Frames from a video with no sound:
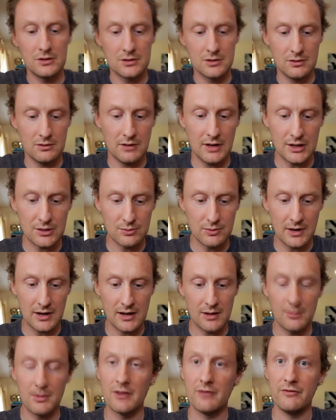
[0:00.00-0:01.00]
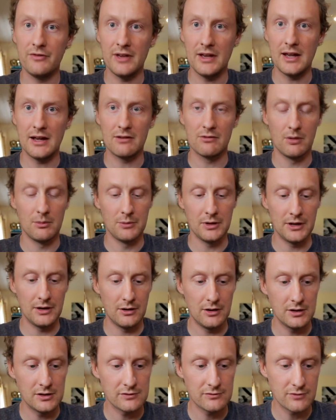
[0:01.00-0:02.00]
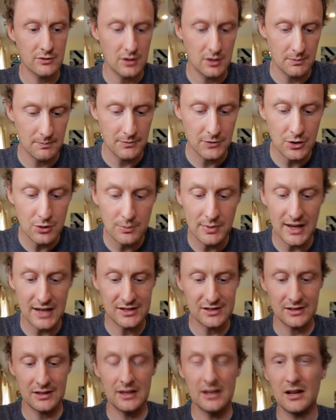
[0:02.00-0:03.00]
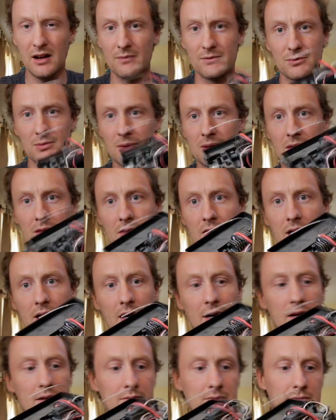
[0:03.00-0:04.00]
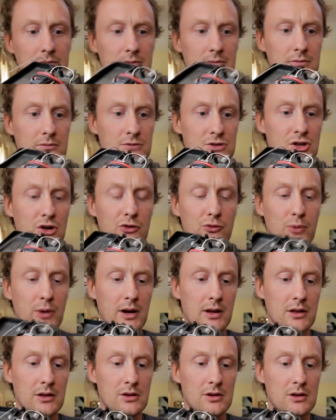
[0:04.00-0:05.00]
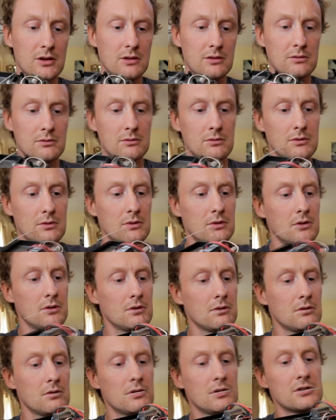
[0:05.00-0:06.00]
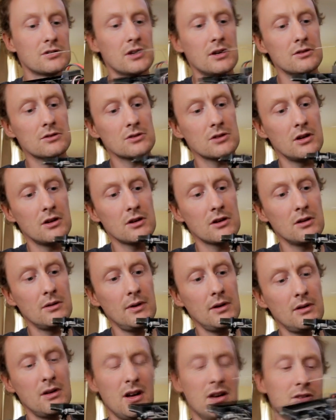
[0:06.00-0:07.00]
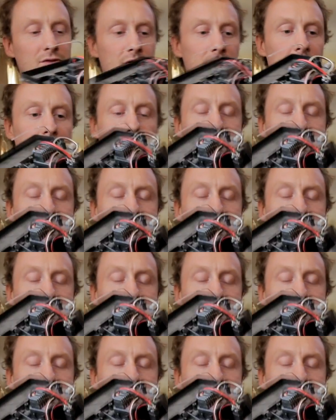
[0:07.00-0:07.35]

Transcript: So that's where I get my V8 rumbly noise from. You basically, it comes with software that you can. Is that started to come out? No, it's fine.